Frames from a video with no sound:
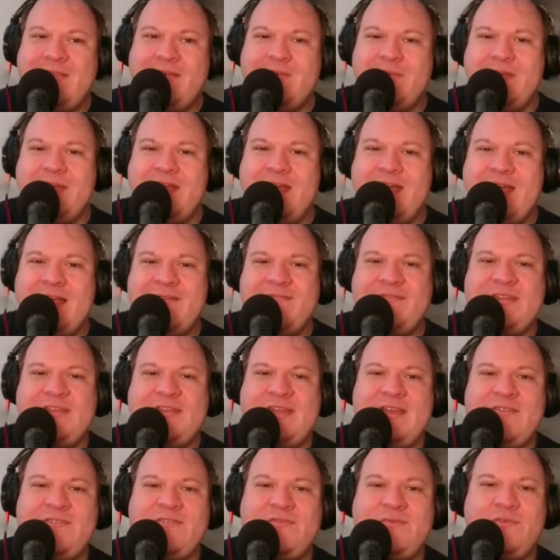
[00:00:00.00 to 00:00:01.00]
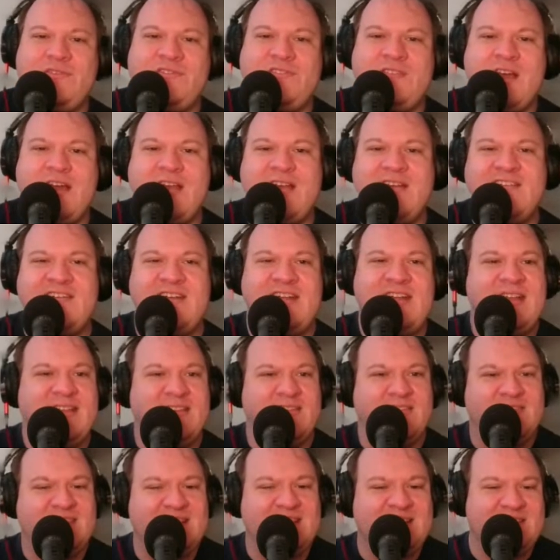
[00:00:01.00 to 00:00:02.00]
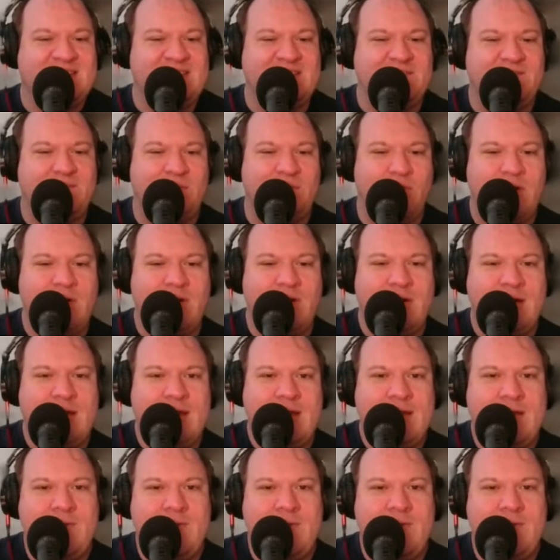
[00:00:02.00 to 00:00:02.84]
Then we have Tales to Astonish 64,